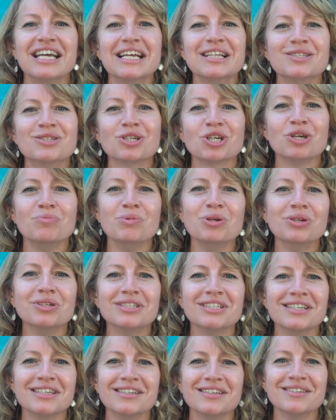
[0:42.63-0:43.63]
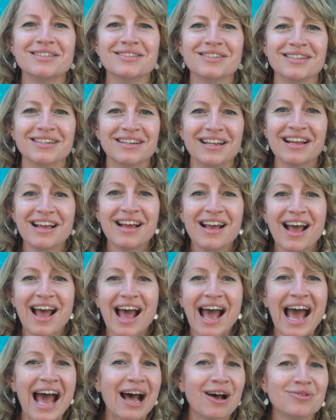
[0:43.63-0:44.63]
into communities and
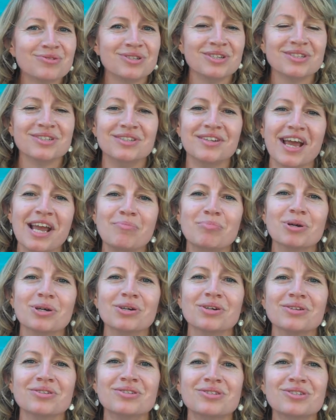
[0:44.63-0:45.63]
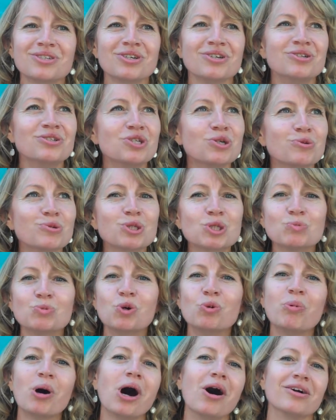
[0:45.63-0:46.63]
houses and neighbourhoods can do a
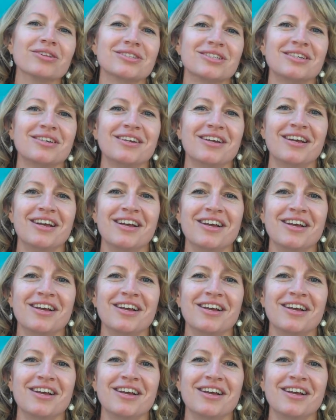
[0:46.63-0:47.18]
small part